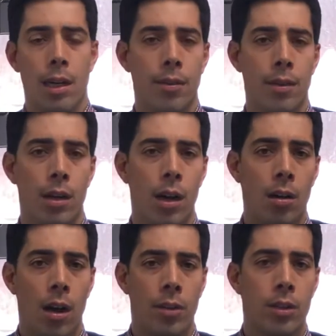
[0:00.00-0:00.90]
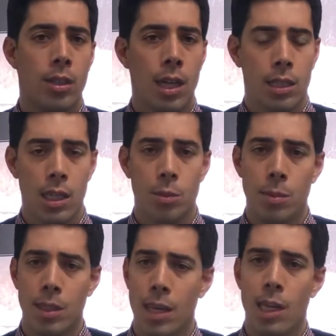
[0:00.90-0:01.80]
There are other techniques
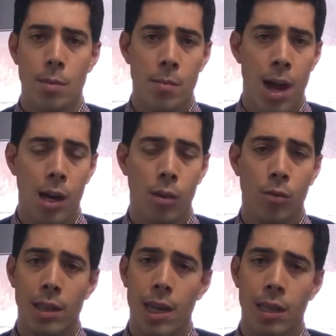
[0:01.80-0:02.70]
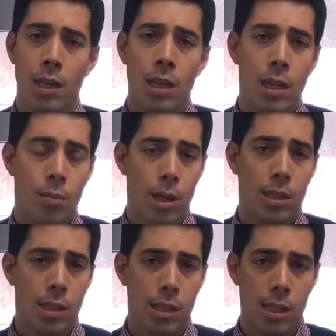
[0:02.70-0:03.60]
besides mammography, like
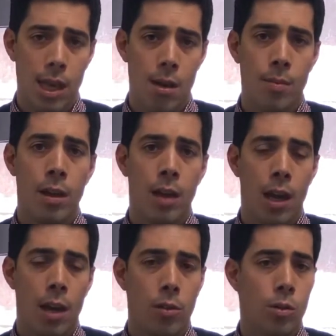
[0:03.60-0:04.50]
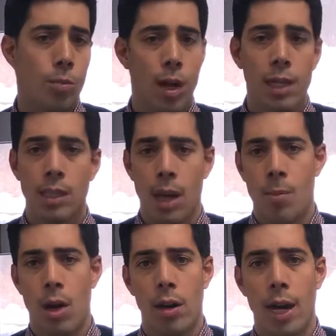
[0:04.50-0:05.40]
breast exam and also breast
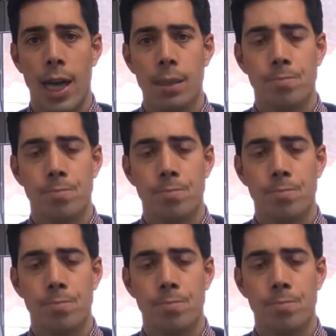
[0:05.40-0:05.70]
MRI.